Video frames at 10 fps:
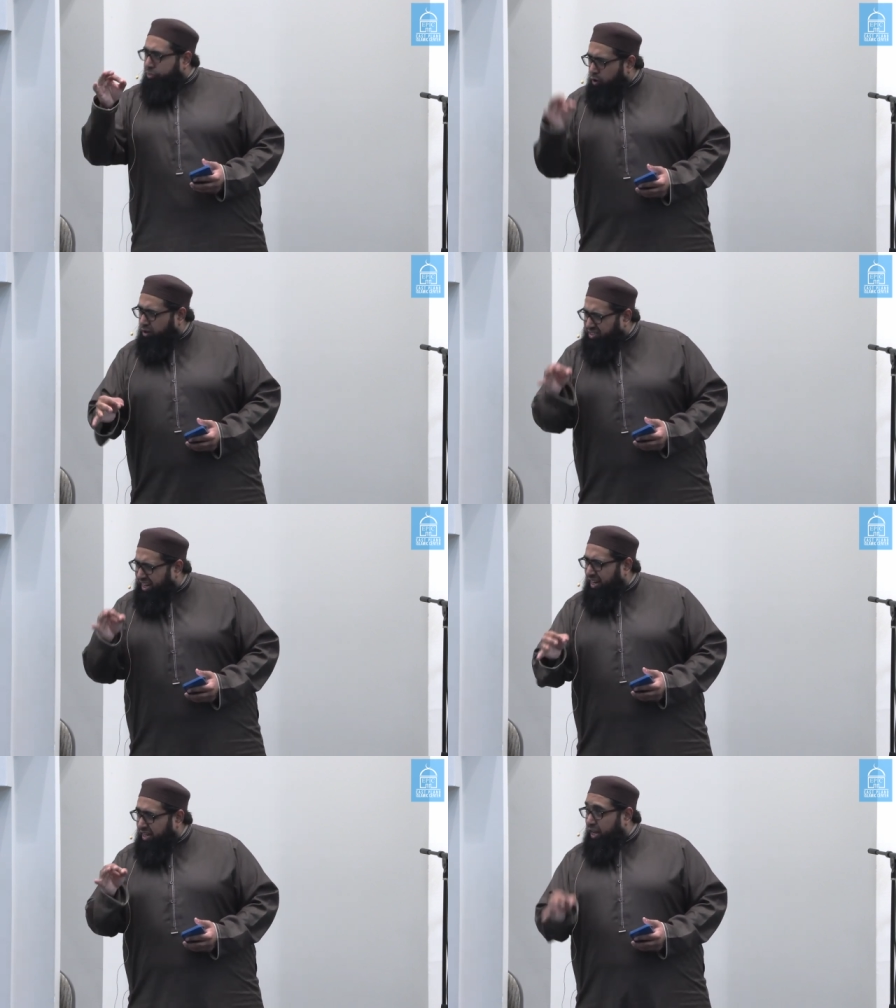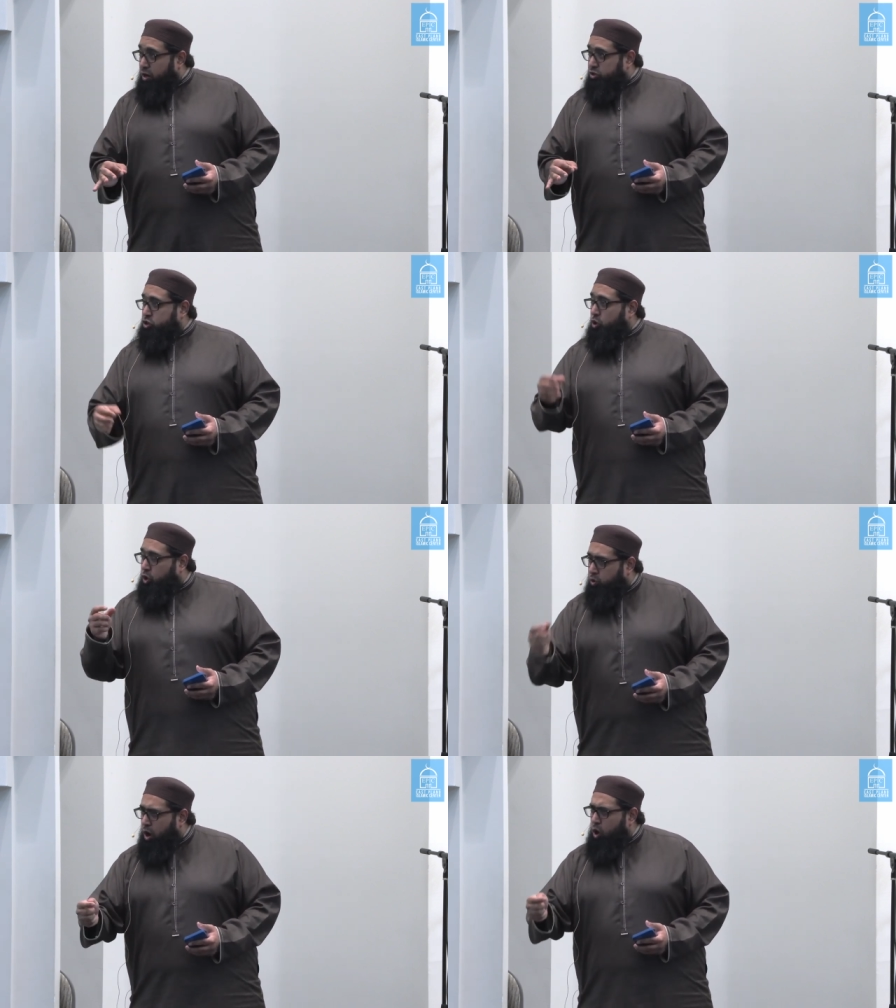13 years to
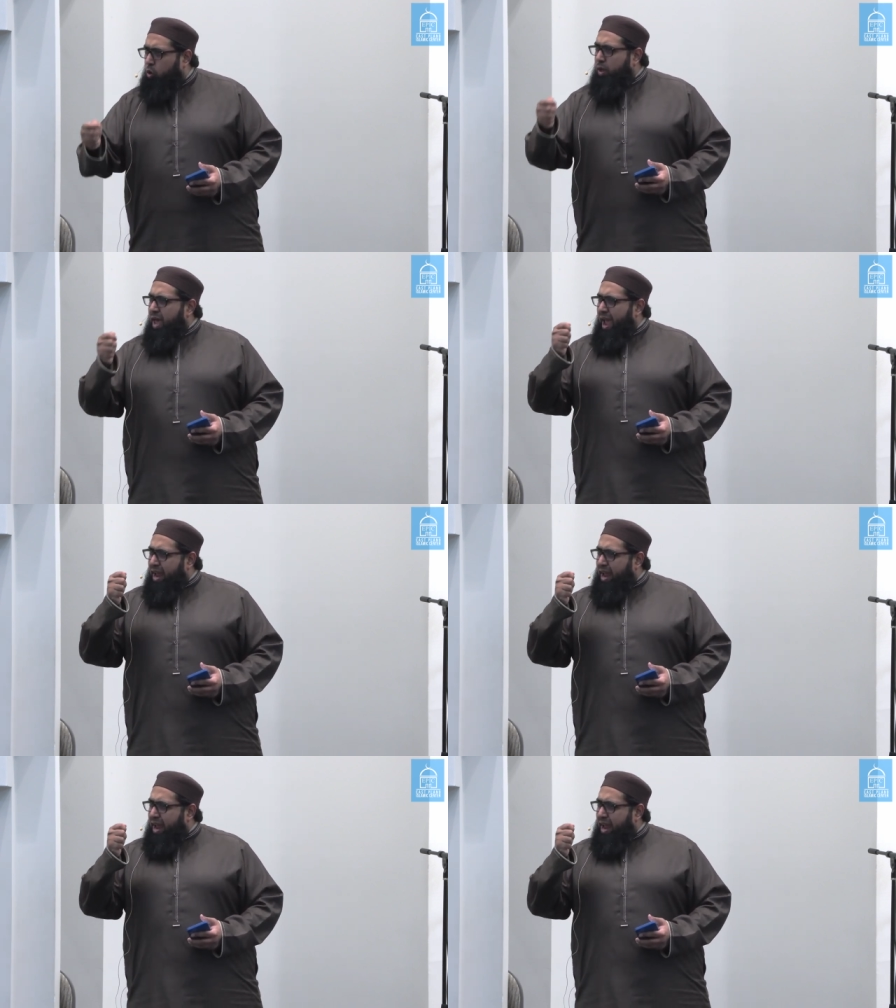grow